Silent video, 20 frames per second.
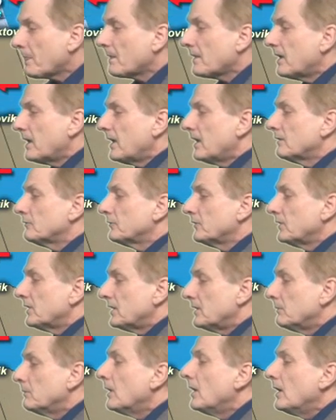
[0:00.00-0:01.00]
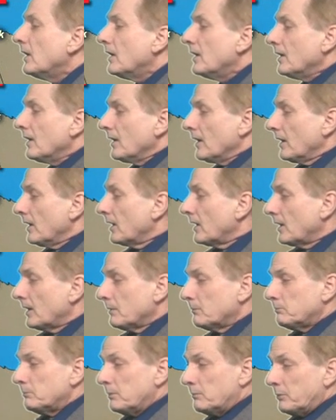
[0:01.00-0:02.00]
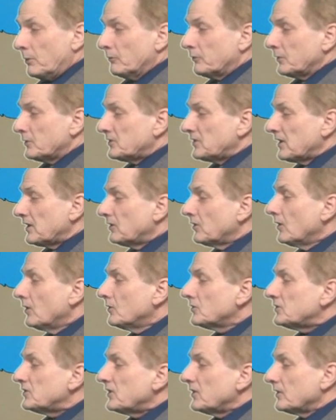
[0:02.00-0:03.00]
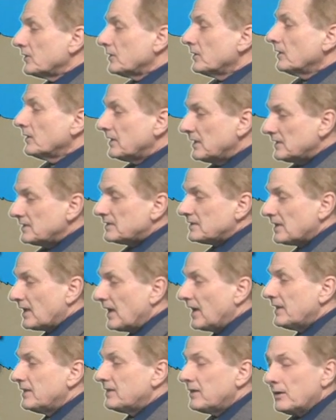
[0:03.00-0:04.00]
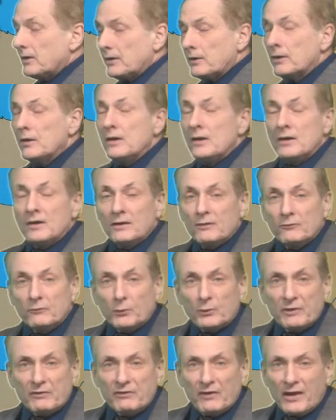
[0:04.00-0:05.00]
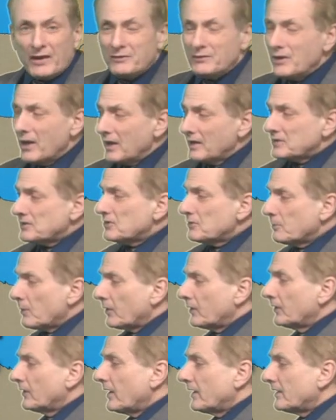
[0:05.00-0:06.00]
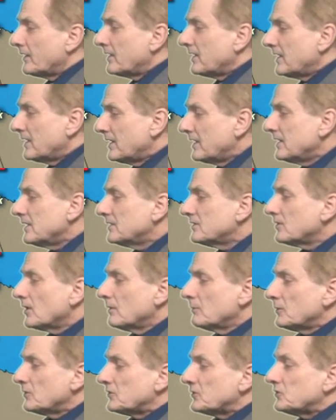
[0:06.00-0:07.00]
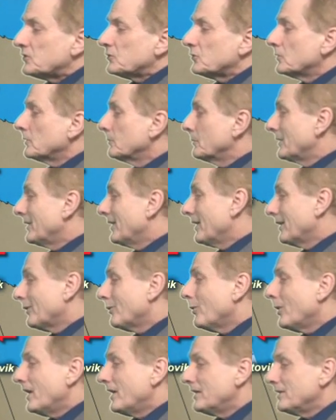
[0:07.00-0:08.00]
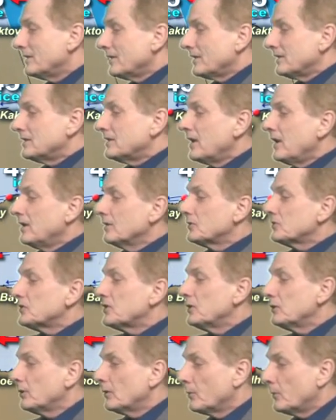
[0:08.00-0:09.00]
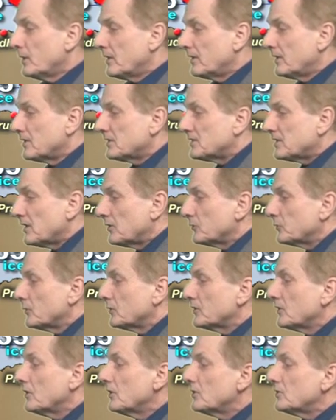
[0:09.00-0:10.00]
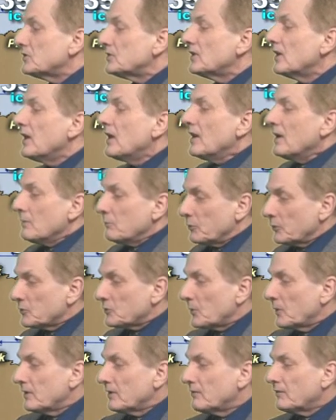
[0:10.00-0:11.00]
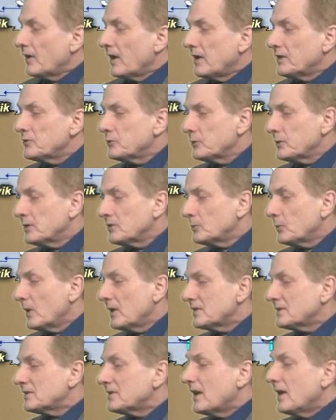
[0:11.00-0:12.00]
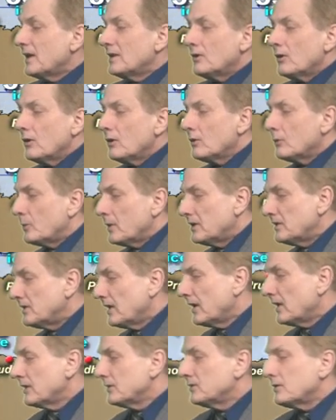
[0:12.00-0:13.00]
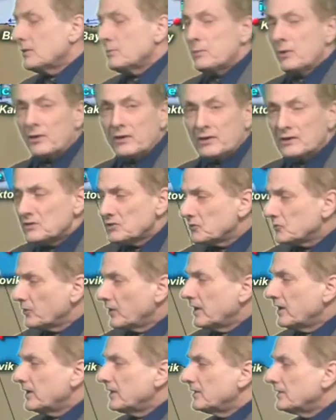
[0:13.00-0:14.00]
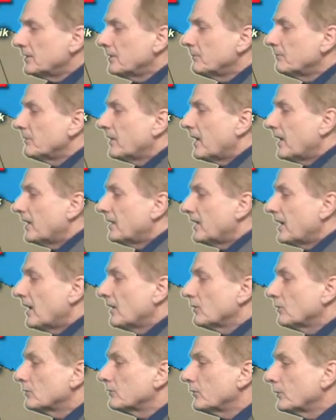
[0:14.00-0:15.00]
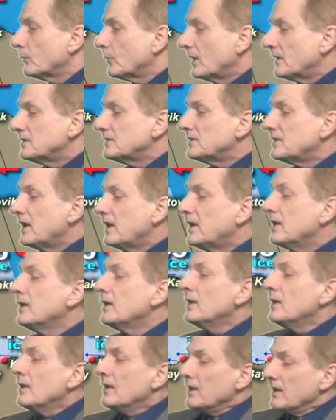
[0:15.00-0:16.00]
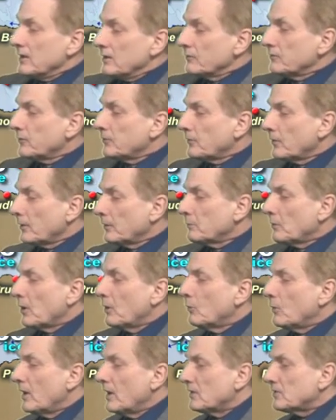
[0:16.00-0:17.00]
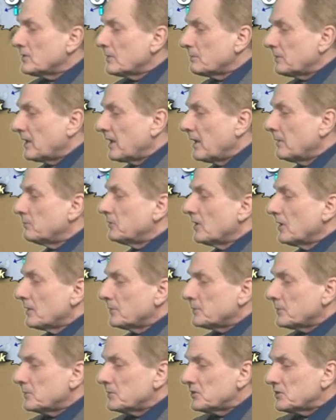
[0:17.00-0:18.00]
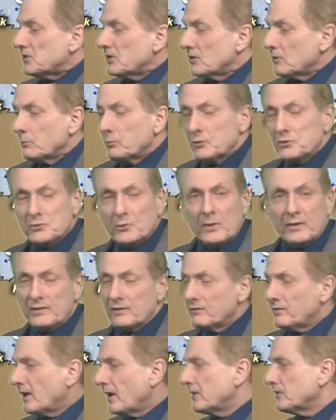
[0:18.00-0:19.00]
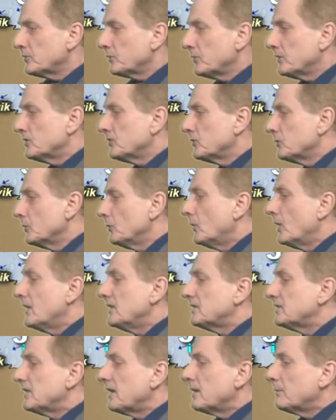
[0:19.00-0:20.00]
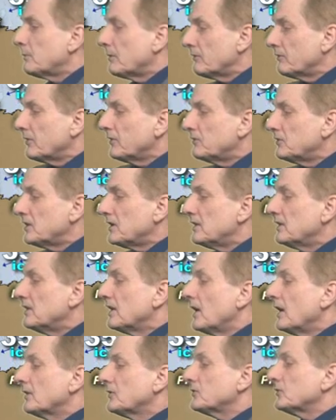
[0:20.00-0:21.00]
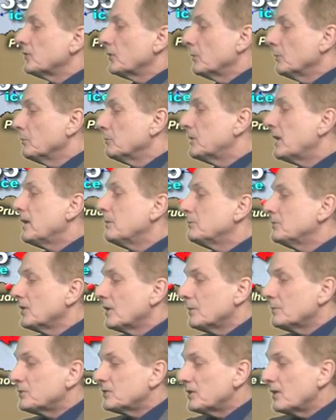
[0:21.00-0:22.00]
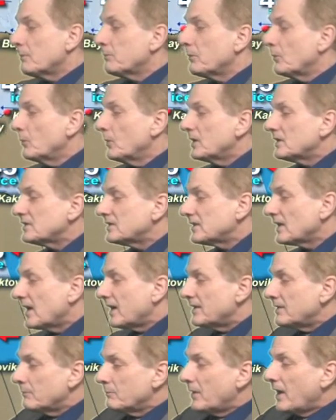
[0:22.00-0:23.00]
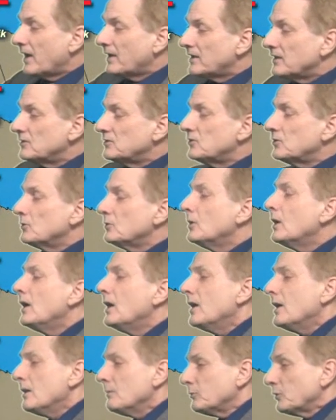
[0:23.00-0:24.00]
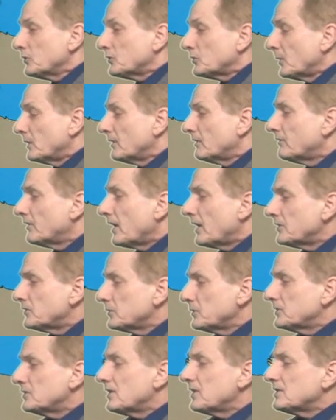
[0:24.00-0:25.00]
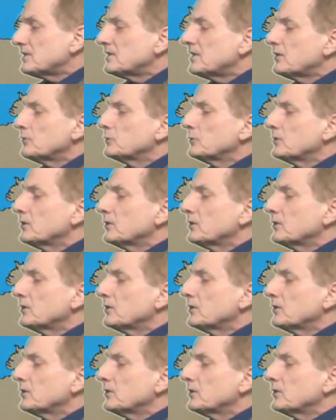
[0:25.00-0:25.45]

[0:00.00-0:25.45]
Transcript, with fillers: And for the Beaufort Sea coast here, east side there, 45 knots tomorrow out of the east, almost a storm but not quite, and then gales here all the way to the central coast. Brisk wind advisories west side all the way down to the Bering Strait. And the outlook for Wednesday here from Wales up to Cape Thompson is still brisk wind advisories through Wednesday, but 15 knots from Cape Thompson up the west side, and then back into brisk wind advisories in the central